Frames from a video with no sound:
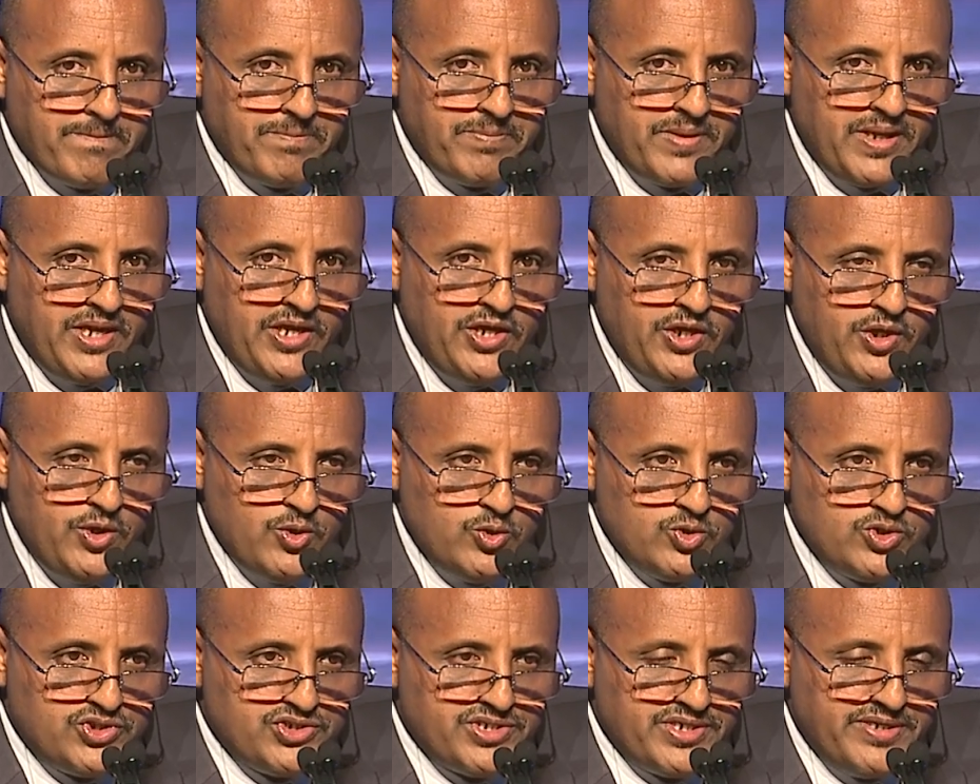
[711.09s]

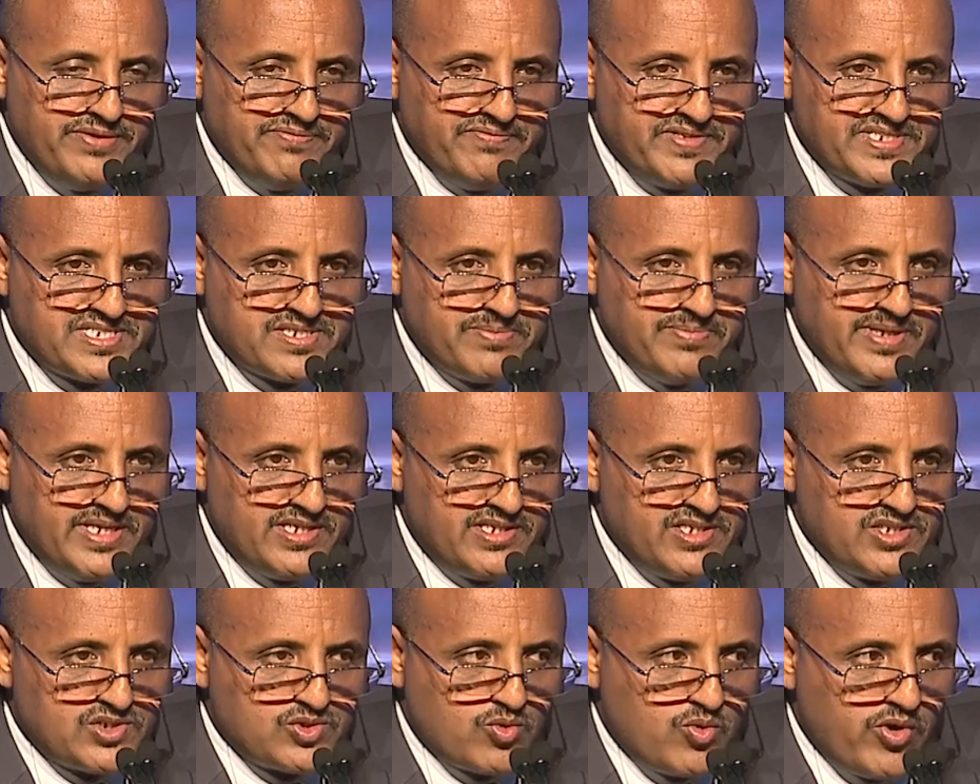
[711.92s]
huge
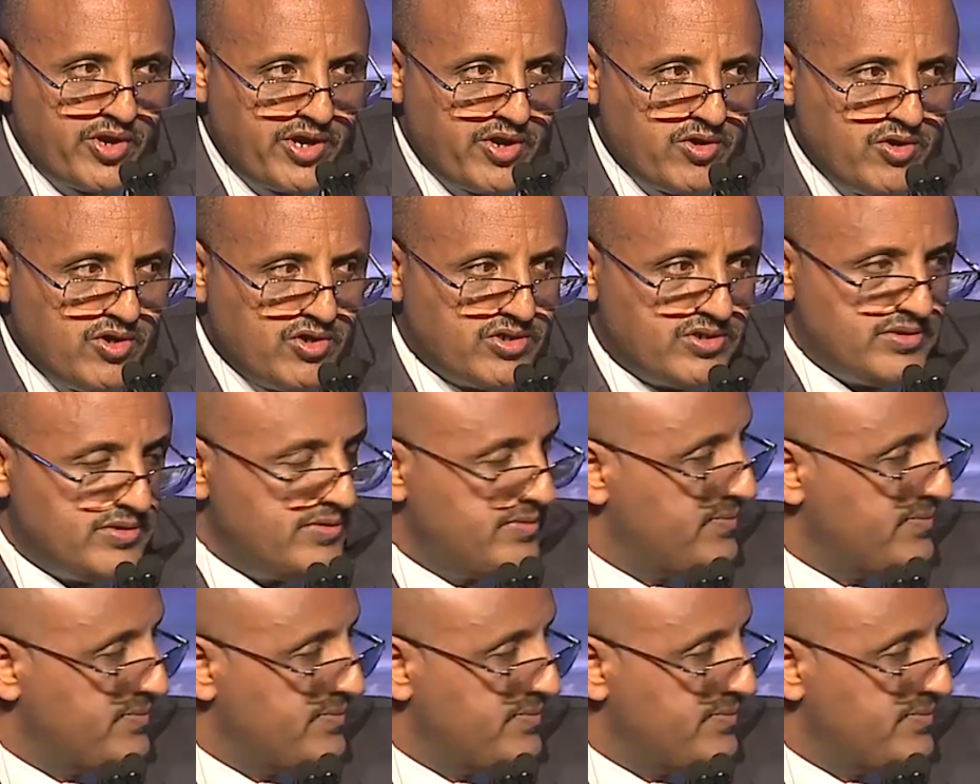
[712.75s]
investment is going on.